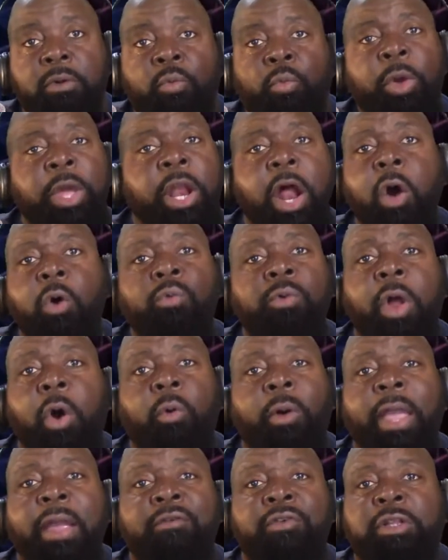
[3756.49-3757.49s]
We don't
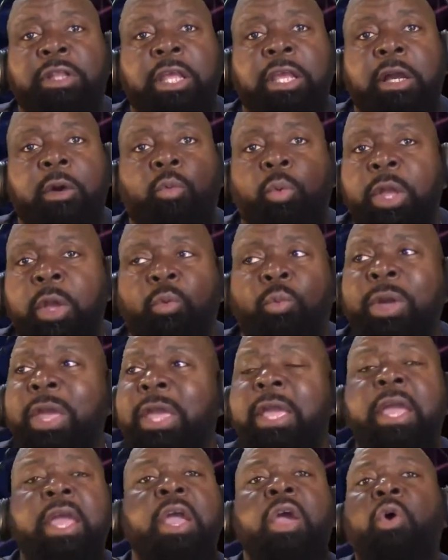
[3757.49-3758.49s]
know everything.
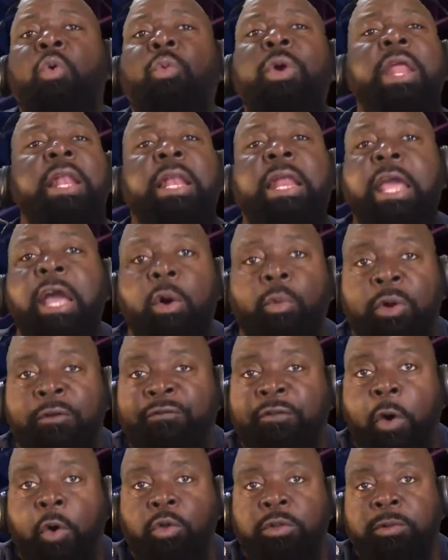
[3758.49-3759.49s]
We live
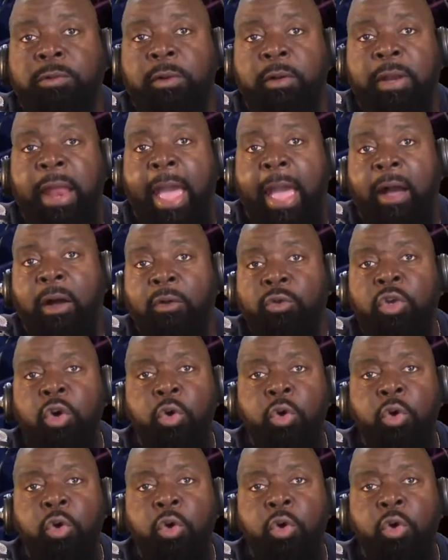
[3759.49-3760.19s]
with folks now.